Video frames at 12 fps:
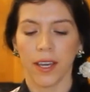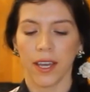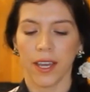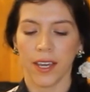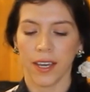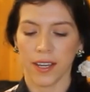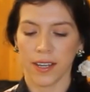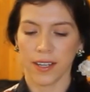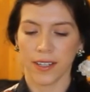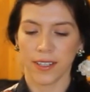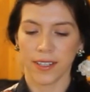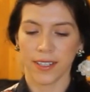
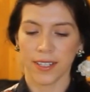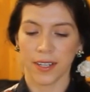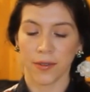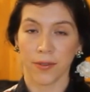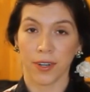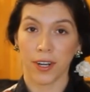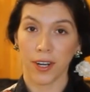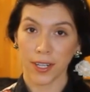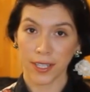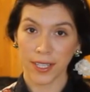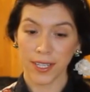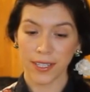And
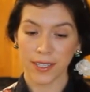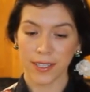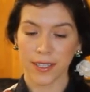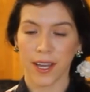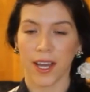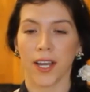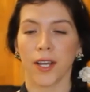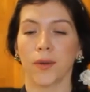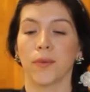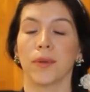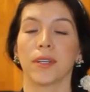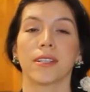regardless, I
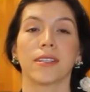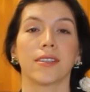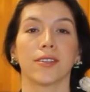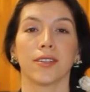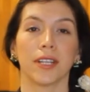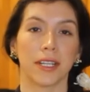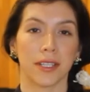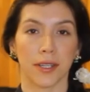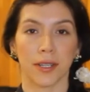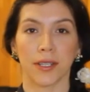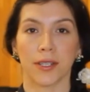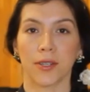would still like to
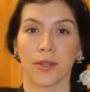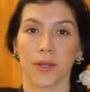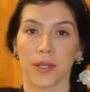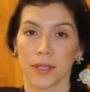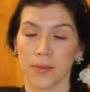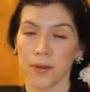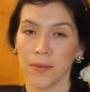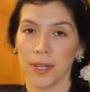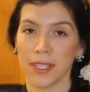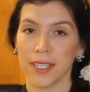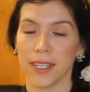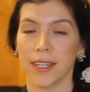continue
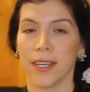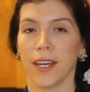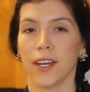experimenting,